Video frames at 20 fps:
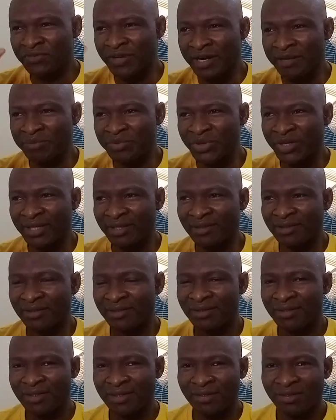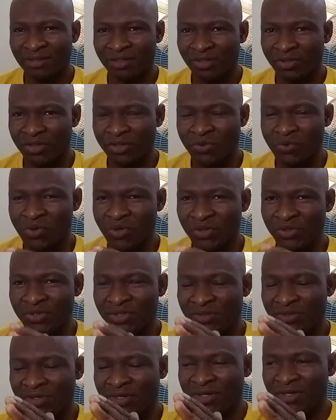vibrate. In other
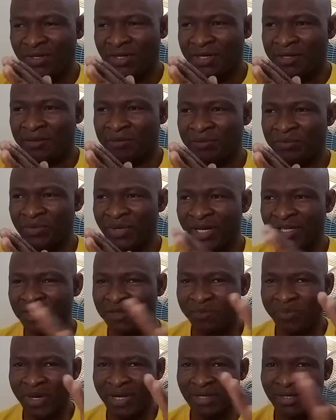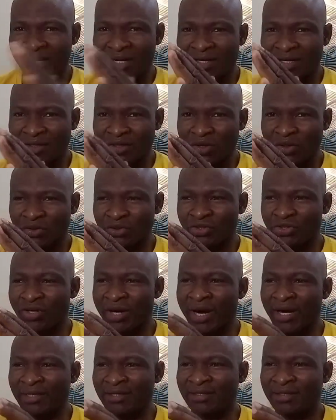words, expand and
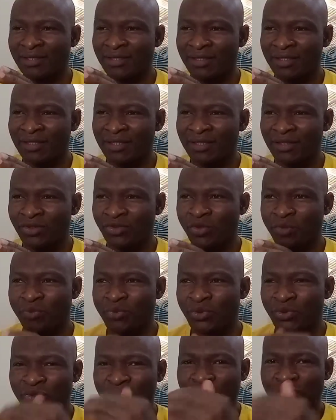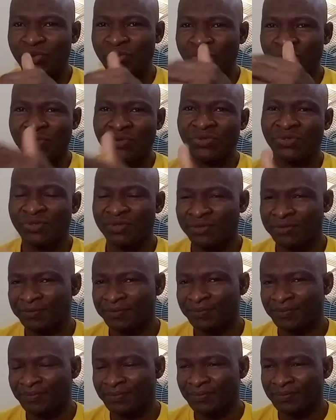contract to produce
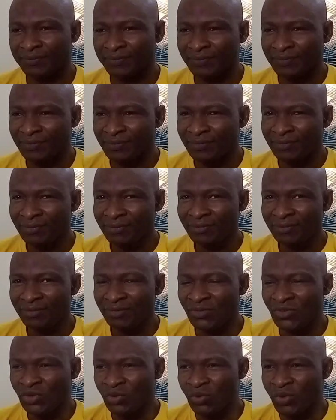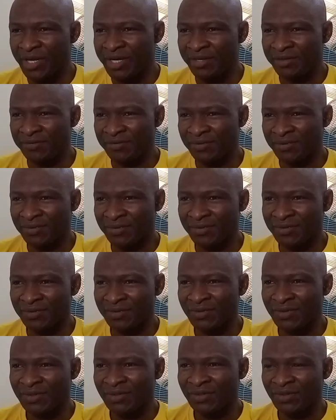waves.
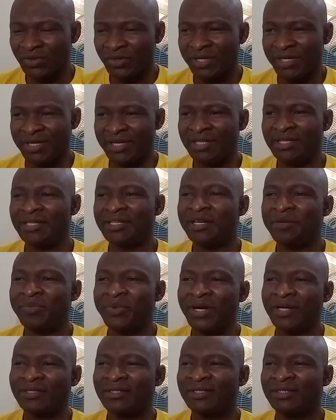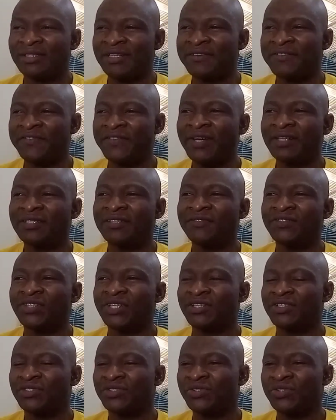So in clinical practice, the effective
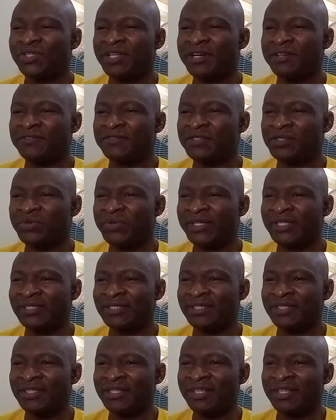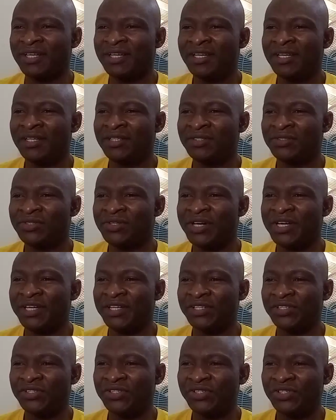transducer frequency
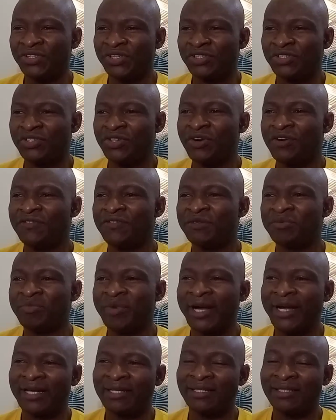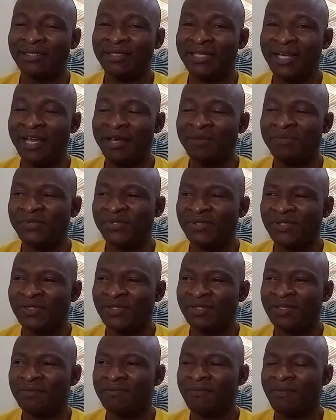range is governed by the
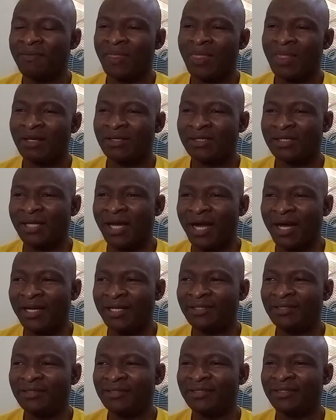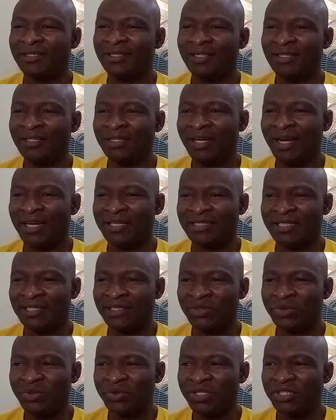depth, size,
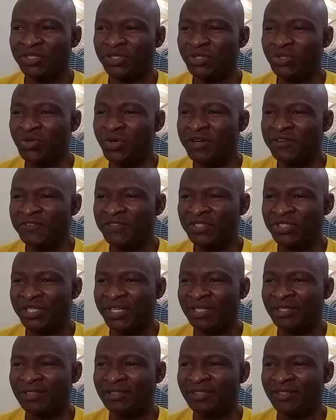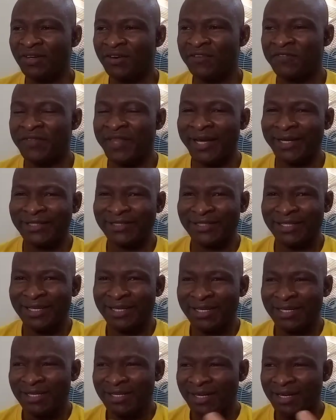attenuation coefficient of that
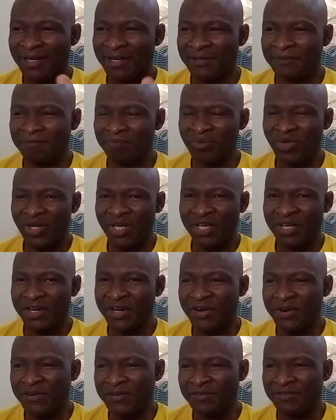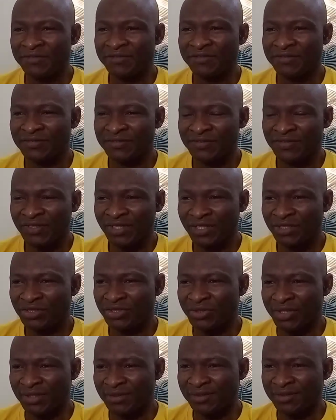area of
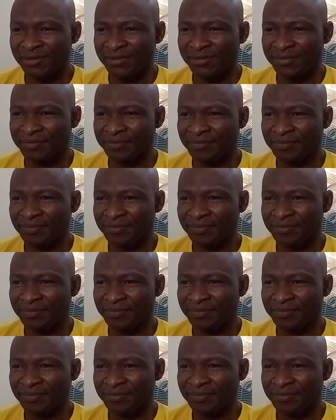interest.